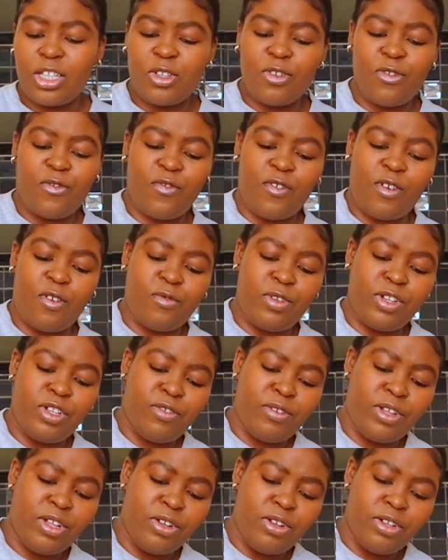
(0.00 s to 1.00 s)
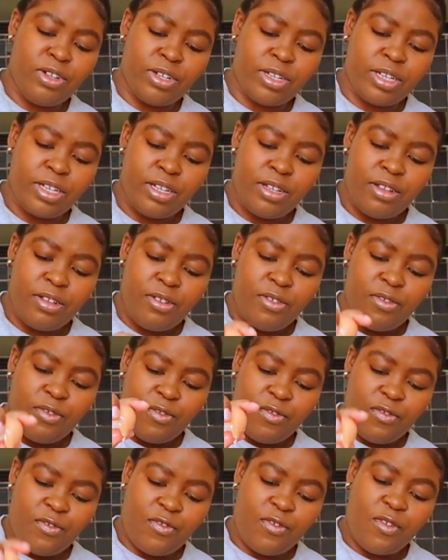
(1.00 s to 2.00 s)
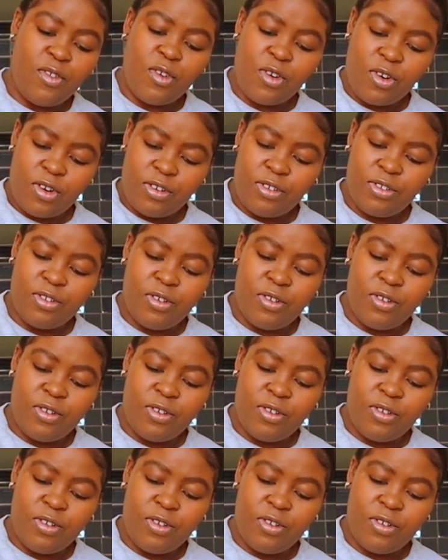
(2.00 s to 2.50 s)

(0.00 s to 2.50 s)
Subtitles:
so far. We're doing good. 4.